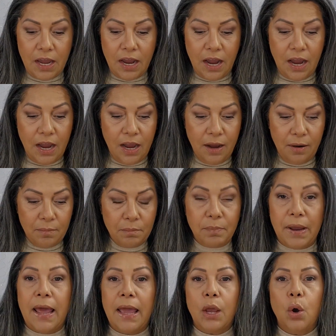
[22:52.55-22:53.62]

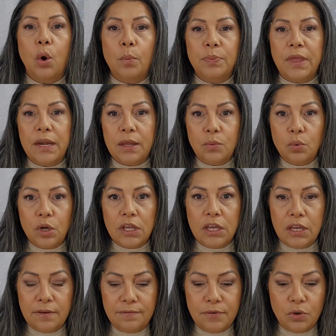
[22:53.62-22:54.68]
But I hope that it will
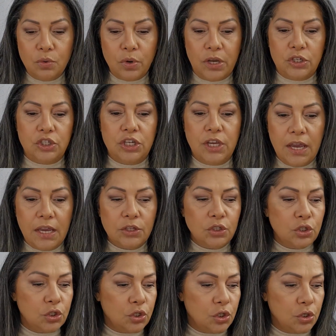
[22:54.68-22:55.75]
give you a
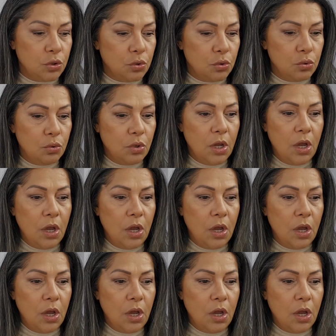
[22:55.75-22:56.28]
chance to,